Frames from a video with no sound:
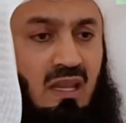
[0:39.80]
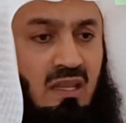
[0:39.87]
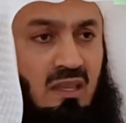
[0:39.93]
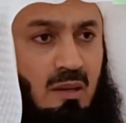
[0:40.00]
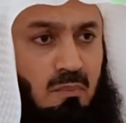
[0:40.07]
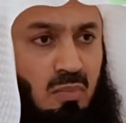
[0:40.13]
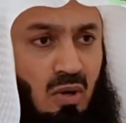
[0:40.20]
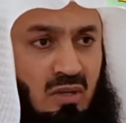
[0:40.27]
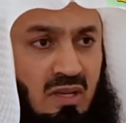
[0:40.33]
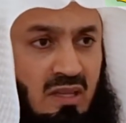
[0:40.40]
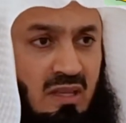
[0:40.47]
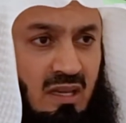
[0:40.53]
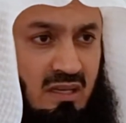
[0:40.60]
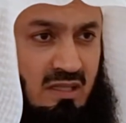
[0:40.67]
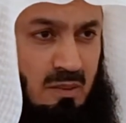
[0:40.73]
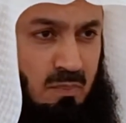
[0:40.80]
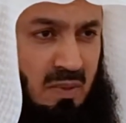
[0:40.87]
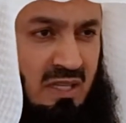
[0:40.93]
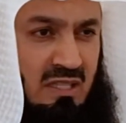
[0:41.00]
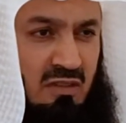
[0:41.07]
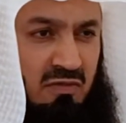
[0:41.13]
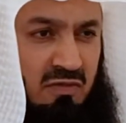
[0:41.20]
in the body there is a
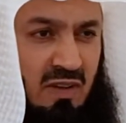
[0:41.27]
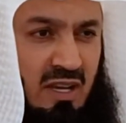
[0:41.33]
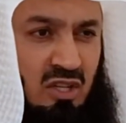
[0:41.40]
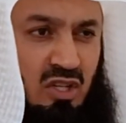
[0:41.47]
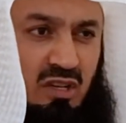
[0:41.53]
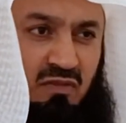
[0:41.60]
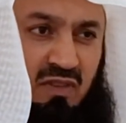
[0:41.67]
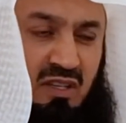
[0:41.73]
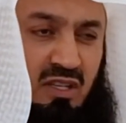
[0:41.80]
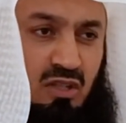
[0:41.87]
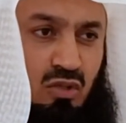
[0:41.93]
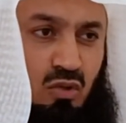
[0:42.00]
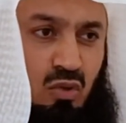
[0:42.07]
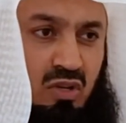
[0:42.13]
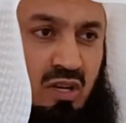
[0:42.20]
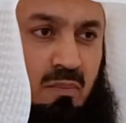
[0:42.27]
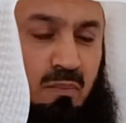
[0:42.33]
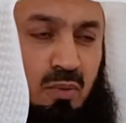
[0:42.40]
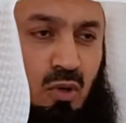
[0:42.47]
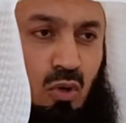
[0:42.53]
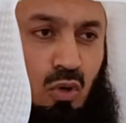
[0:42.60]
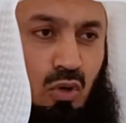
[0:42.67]
piece of flesh. If it is good
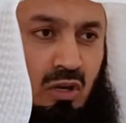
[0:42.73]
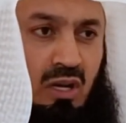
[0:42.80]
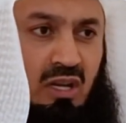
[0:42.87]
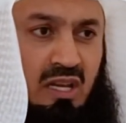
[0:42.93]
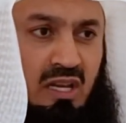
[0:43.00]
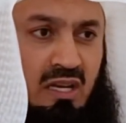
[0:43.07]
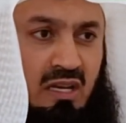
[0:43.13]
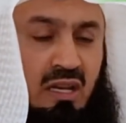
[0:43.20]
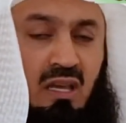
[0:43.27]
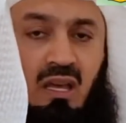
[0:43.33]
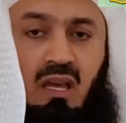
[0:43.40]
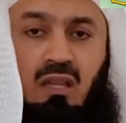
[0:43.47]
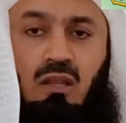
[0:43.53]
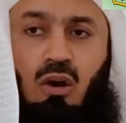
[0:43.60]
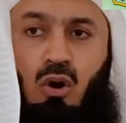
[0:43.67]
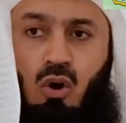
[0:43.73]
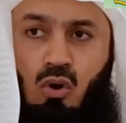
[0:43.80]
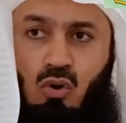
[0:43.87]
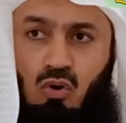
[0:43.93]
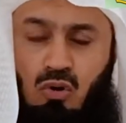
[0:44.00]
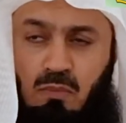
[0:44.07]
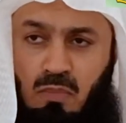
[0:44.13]
and pure, clean, the
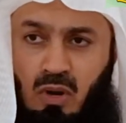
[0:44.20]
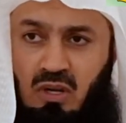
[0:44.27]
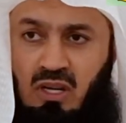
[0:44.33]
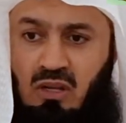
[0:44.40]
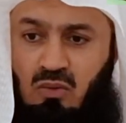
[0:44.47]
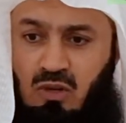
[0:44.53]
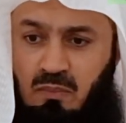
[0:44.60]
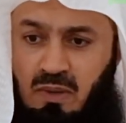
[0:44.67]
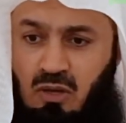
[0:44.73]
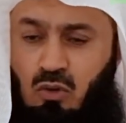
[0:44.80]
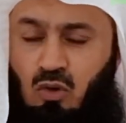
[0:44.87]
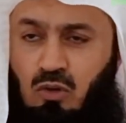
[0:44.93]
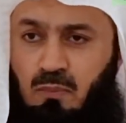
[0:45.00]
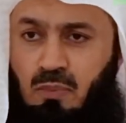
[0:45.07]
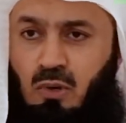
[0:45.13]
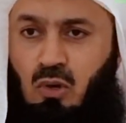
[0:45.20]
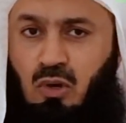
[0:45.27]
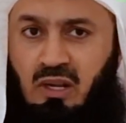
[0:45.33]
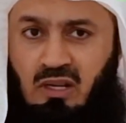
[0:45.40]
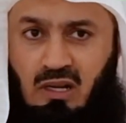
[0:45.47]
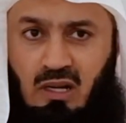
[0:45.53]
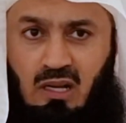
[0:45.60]
whole body will be good,
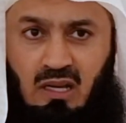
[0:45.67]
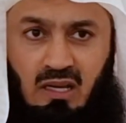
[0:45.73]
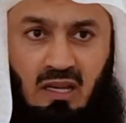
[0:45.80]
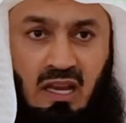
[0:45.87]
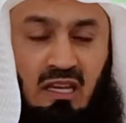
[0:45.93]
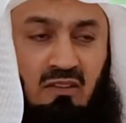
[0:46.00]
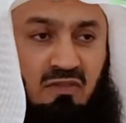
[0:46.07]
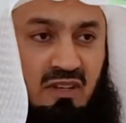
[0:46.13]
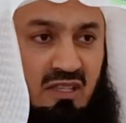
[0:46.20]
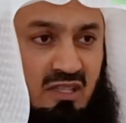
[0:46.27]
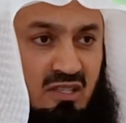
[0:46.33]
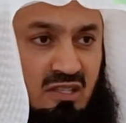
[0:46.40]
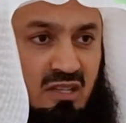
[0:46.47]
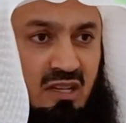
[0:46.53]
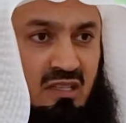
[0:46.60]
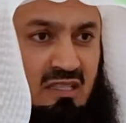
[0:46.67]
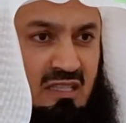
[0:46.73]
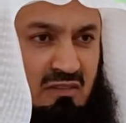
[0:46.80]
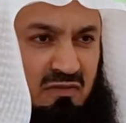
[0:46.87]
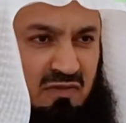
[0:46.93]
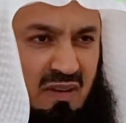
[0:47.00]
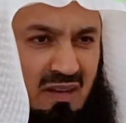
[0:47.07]
pure and clean. And if it is
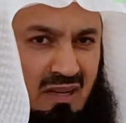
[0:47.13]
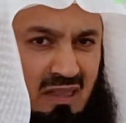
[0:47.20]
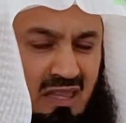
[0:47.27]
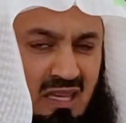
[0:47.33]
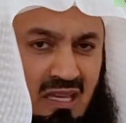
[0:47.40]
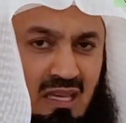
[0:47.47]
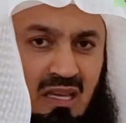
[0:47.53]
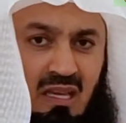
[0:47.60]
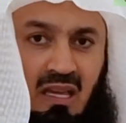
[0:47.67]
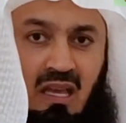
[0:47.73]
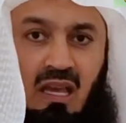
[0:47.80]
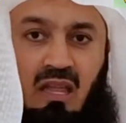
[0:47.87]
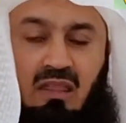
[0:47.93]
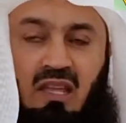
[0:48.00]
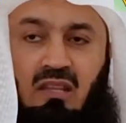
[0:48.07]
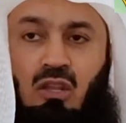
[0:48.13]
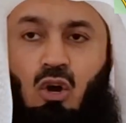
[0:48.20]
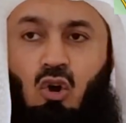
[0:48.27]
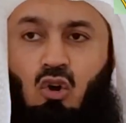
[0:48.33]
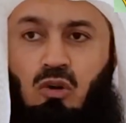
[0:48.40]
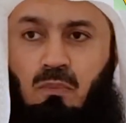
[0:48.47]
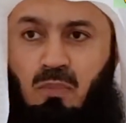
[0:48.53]
dirty, filthy, then the
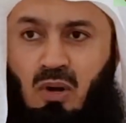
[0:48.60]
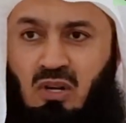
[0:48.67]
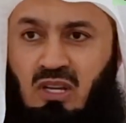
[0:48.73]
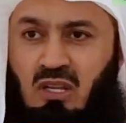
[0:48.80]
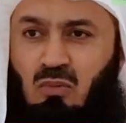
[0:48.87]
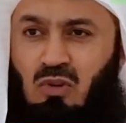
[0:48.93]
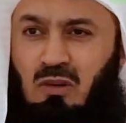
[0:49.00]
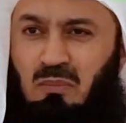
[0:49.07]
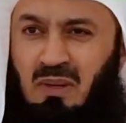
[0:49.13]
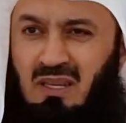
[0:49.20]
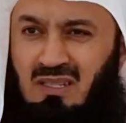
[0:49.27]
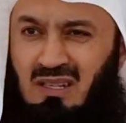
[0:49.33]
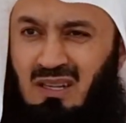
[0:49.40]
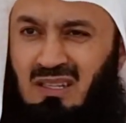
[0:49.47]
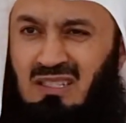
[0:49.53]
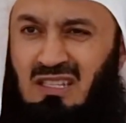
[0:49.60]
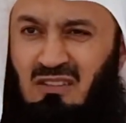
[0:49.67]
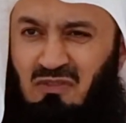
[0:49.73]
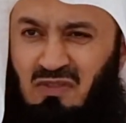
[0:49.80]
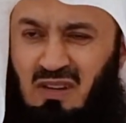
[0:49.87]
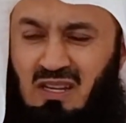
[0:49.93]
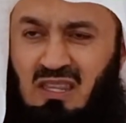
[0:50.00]
whole body will be
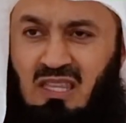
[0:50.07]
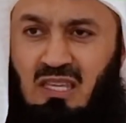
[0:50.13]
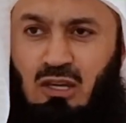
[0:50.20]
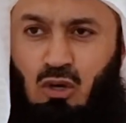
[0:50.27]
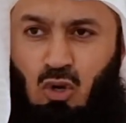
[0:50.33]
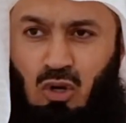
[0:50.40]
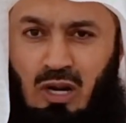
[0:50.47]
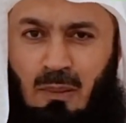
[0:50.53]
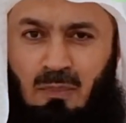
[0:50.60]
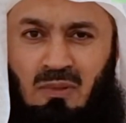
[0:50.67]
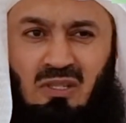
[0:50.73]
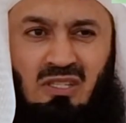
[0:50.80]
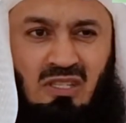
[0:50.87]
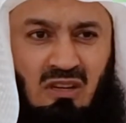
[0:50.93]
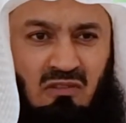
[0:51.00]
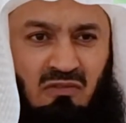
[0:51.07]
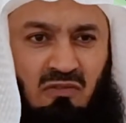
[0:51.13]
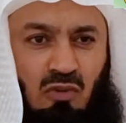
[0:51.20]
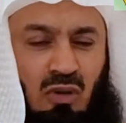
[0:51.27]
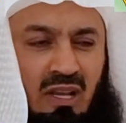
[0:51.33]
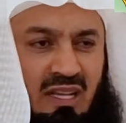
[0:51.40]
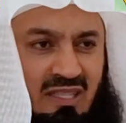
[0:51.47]
dirty, filthy, corrupt,
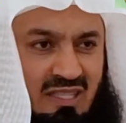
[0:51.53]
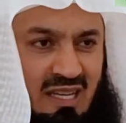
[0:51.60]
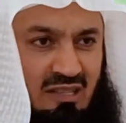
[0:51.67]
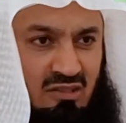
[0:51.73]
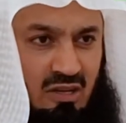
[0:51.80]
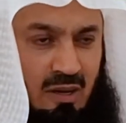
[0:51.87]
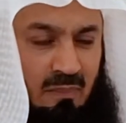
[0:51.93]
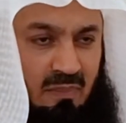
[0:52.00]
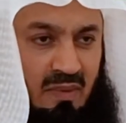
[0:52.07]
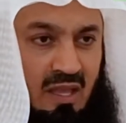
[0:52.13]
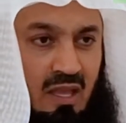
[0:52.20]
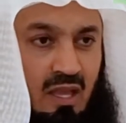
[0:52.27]
sinful, etc.